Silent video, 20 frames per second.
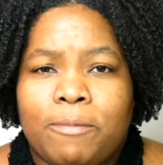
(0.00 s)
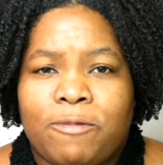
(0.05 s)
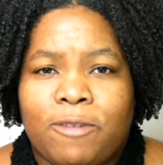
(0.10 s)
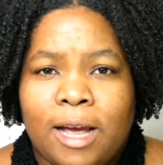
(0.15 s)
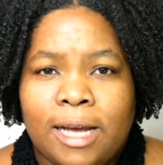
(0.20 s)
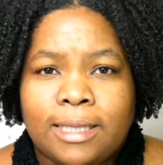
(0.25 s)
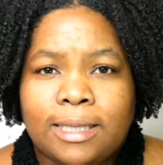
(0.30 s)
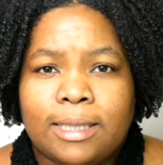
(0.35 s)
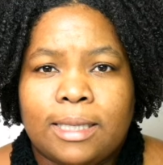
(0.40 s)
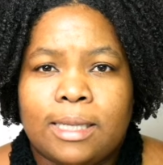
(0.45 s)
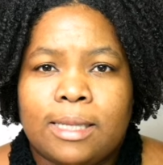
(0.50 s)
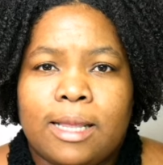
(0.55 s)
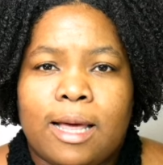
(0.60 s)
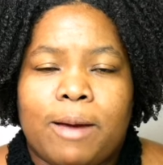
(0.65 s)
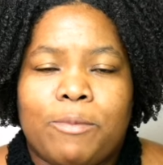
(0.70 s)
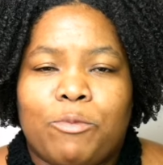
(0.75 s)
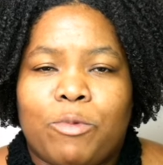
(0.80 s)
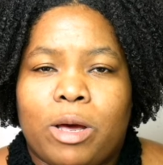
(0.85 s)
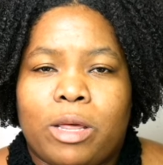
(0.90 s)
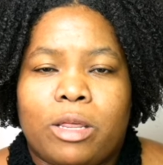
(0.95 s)
invest in
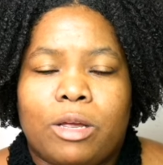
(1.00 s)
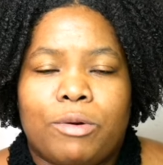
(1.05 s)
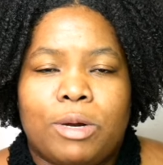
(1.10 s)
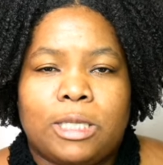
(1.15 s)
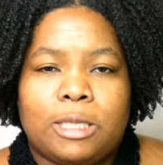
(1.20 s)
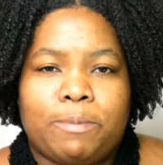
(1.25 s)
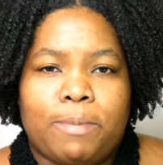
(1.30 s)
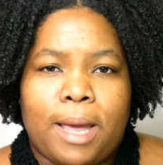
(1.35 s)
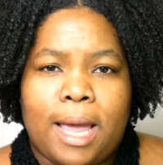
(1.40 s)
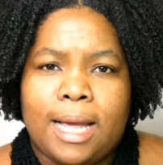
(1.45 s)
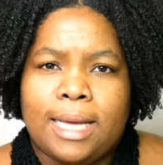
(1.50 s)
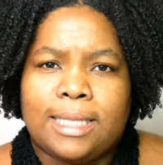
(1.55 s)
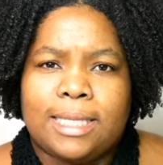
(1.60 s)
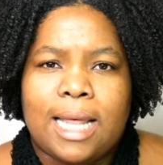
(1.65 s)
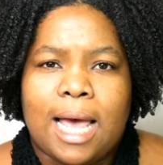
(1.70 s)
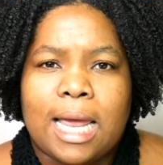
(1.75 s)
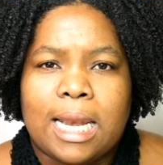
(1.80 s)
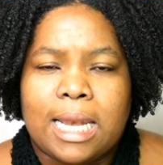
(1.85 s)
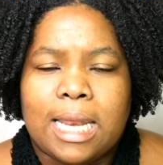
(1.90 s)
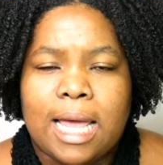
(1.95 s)
them, whether it's paying
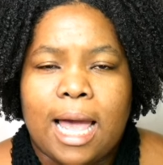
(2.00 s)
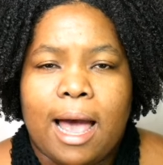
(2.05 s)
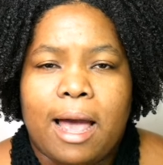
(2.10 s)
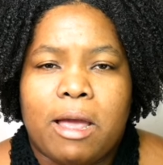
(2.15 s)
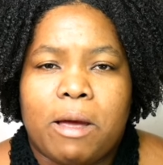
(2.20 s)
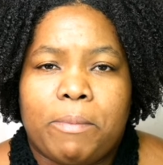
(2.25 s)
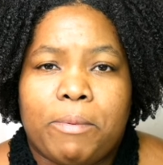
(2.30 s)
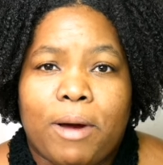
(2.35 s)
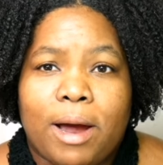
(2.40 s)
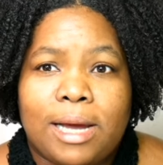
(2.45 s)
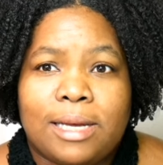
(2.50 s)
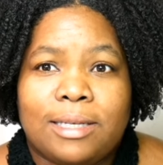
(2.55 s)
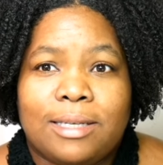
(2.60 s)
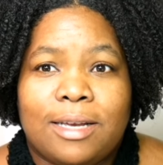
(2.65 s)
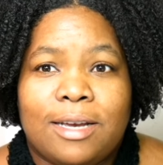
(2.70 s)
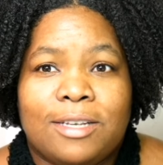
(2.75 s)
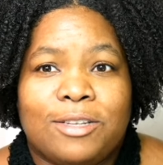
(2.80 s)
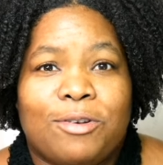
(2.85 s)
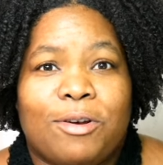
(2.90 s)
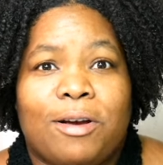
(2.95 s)
slightly higher
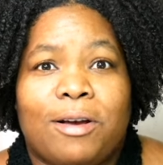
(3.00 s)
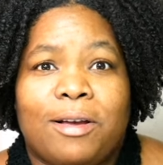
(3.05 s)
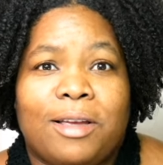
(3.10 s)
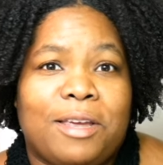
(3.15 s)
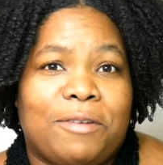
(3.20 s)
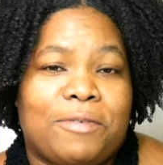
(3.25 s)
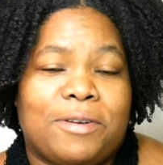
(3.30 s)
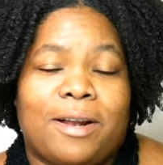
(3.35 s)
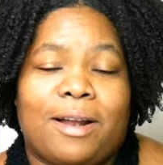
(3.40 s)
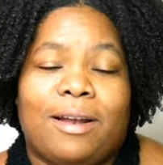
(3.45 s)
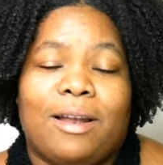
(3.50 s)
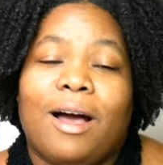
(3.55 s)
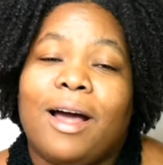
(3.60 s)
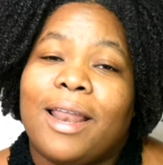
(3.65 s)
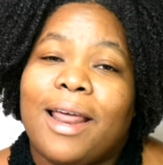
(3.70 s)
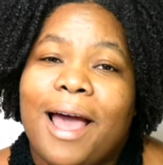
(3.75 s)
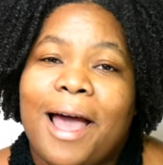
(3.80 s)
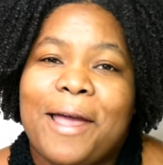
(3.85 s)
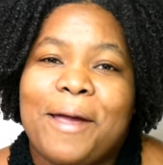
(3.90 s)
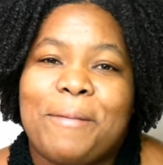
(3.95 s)
prices or even a
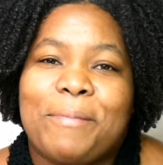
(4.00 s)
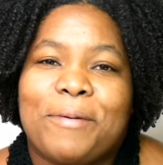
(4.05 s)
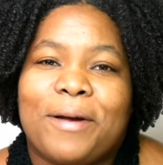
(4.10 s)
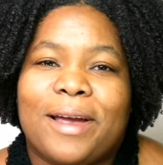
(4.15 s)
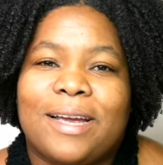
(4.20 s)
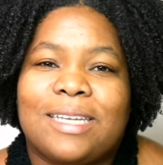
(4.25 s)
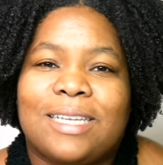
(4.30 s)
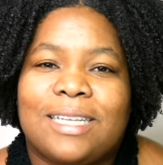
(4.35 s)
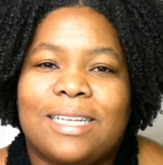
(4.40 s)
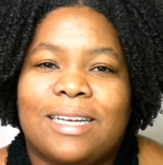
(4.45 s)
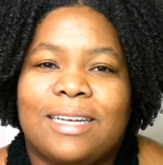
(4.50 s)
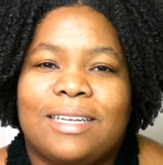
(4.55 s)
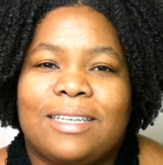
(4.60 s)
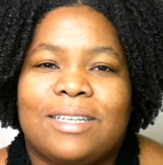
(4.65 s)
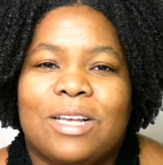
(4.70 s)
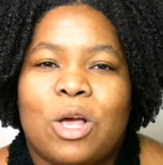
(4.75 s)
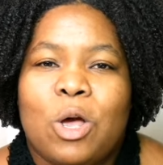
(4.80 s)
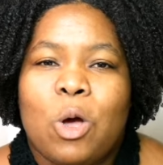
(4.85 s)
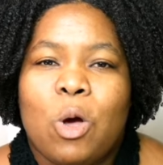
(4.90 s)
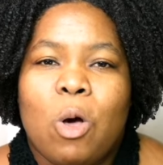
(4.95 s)
lot higher
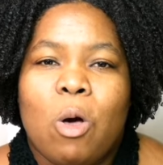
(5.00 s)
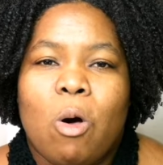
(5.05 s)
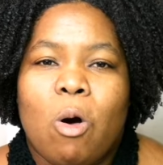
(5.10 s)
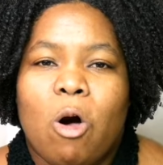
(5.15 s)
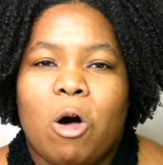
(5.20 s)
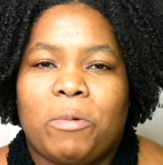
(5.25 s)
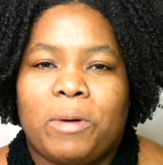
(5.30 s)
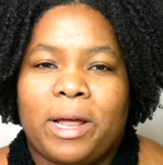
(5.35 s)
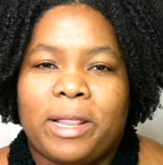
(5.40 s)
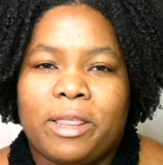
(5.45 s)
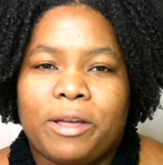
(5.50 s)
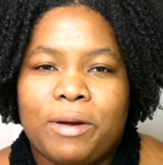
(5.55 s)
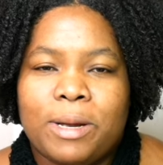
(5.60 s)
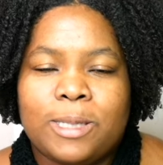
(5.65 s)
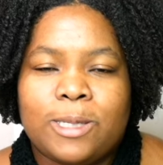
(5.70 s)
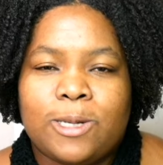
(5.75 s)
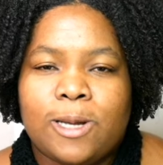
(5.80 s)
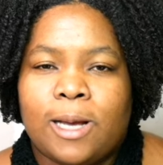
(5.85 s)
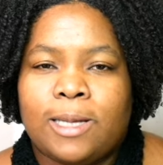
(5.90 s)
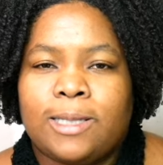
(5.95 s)
prices, or whether
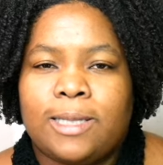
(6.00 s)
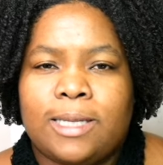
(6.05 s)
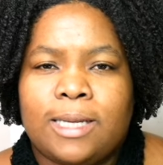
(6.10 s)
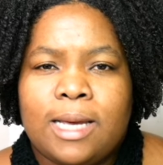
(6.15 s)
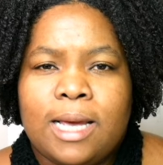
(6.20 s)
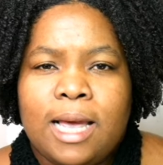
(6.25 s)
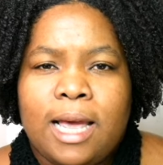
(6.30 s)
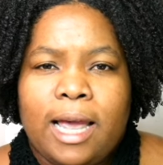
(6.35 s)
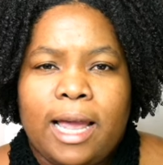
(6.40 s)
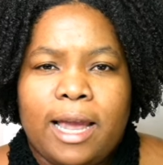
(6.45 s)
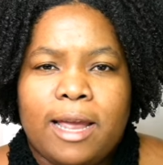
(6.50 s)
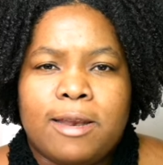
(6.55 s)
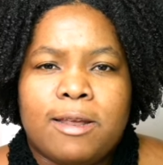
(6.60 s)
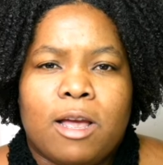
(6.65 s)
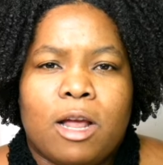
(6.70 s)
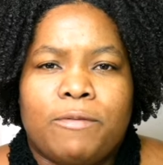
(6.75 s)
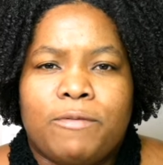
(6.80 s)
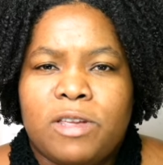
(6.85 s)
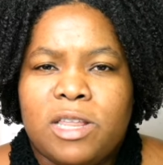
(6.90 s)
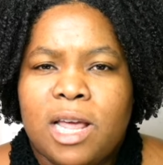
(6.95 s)
it's just
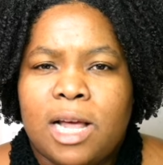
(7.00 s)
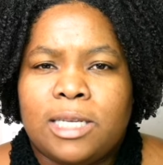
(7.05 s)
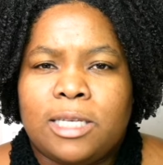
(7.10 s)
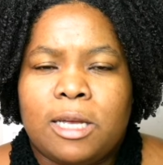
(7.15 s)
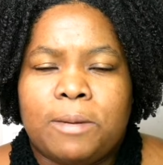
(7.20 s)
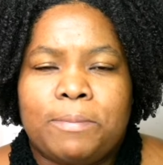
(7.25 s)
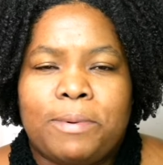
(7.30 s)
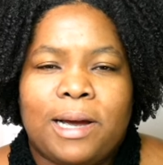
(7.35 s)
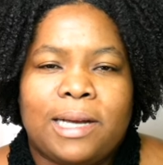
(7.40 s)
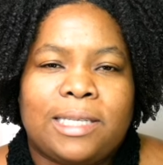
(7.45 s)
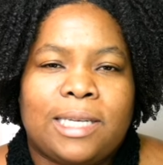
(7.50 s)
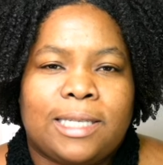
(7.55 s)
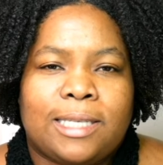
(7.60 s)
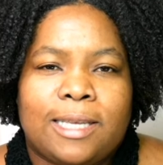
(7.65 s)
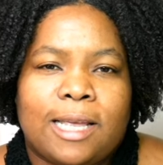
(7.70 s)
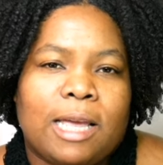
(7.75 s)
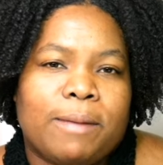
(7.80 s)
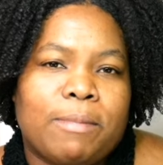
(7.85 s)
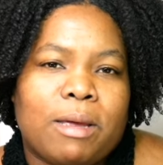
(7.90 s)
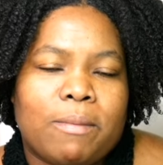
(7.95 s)
inconvenience in
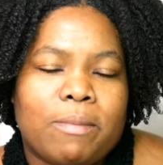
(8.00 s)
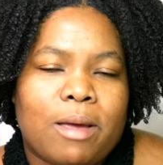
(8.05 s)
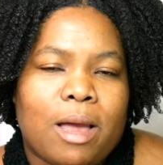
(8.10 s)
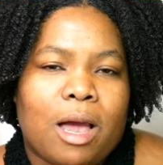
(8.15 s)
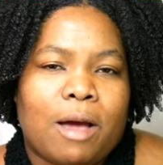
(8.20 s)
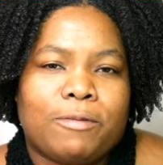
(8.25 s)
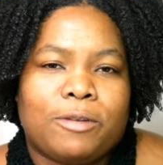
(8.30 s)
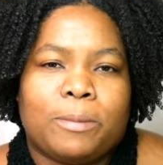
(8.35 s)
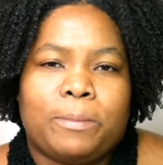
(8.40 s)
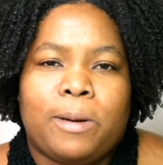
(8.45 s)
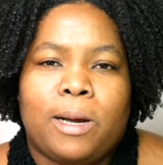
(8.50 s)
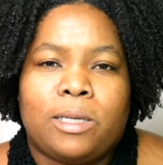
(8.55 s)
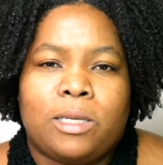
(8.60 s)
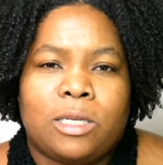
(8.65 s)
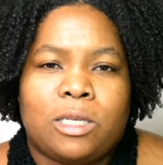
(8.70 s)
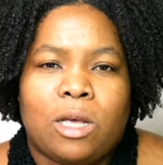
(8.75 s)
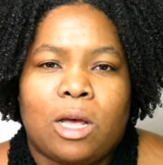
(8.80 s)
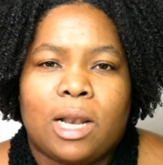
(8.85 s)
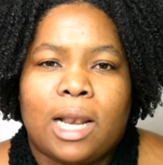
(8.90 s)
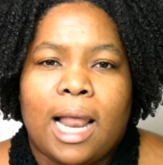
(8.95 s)
purchasing. Maybe I have to
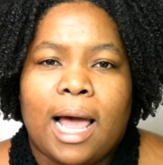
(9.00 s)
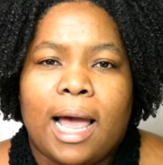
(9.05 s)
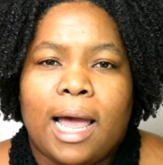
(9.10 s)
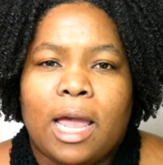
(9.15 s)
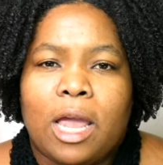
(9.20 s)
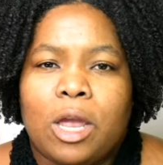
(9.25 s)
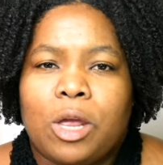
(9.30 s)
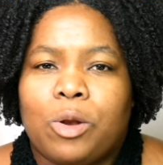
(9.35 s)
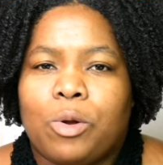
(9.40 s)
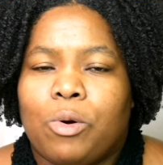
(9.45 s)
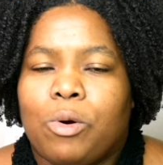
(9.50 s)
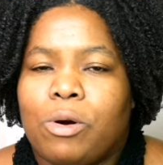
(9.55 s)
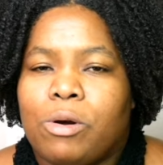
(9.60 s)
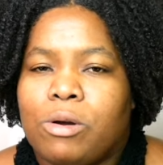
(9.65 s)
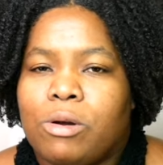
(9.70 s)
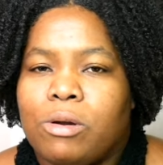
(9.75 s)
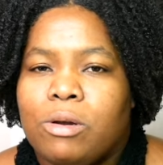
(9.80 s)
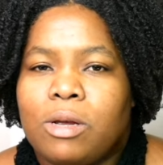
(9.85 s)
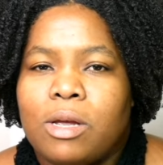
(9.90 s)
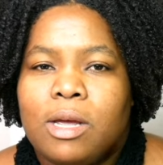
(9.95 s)
purchase online,
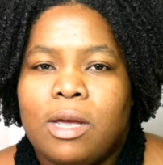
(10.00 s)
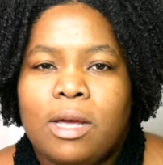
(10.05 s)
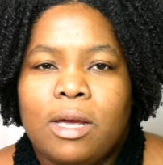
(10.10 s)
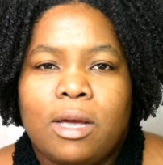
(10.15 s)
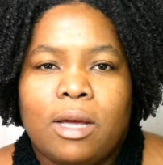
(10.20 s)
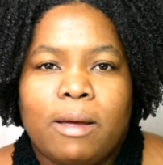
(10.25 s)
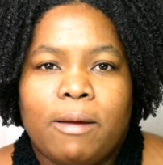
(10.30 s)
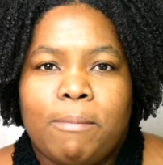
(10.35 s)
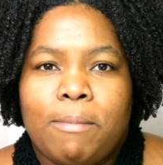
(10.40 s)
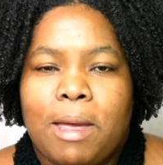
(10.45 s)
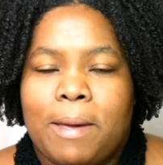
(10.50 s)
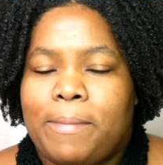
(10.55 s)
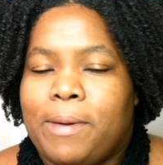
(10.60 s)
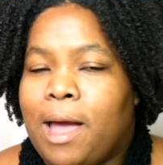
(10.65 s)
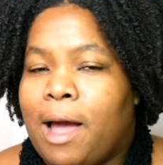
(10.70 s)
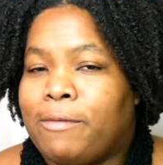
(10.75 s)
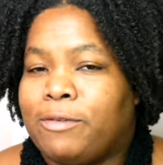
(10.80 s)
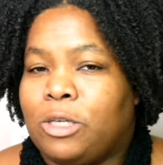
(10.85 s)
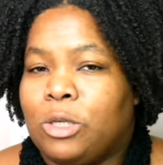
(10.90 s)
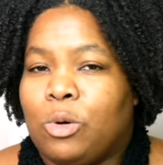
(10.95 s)
or maybe
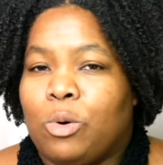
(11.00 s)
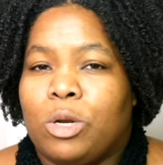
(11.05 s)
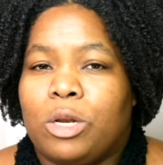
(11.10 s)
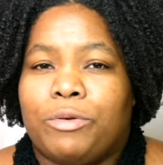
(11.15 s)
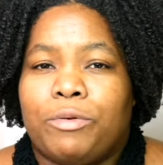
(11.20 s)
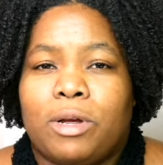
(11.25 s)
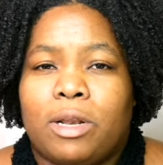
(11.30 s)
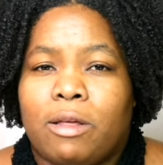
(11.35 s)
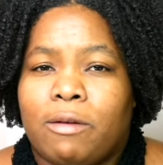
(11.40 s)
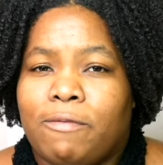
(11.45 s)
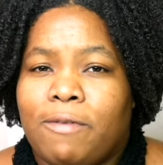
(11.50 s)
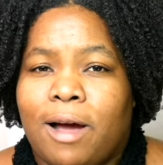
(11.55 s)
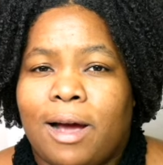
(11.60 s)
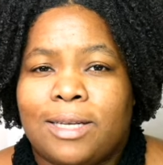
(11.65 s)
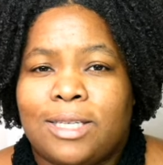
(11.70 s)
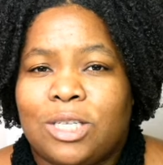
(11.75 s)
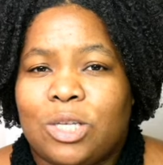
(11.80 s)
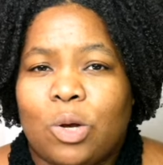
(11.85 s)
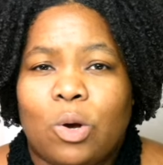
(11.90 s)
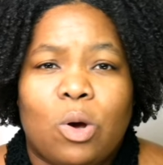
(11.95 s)
I have to go to really
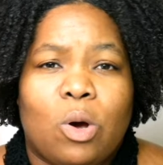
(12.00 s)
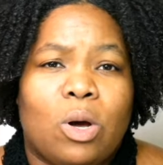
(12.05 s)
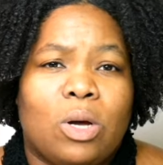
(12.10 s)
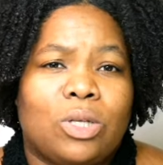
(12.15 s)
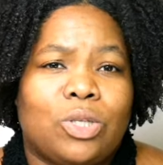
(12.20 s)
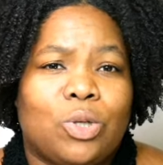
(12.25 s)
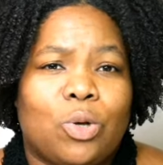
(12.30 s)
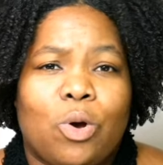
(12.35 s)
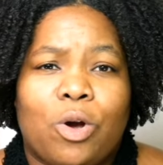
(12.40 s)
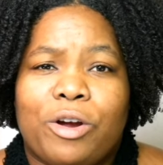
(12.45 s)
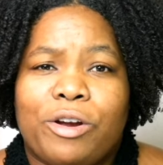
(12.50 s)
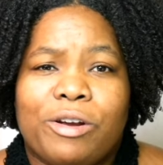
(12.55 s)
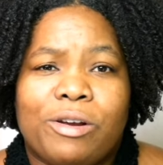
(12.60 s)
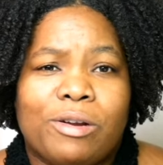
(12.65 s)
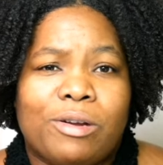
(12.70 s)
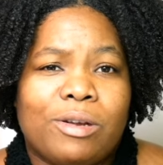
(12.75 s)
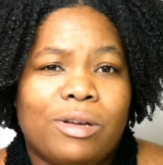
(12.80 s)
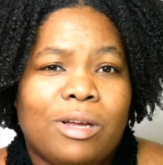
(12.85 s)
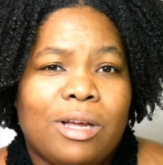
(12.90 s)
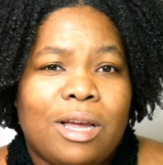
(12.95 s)
fast stores,
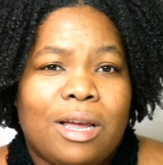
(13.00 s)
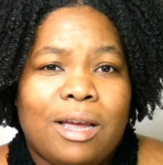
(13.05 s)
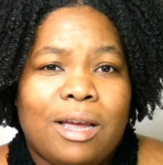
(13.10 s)
or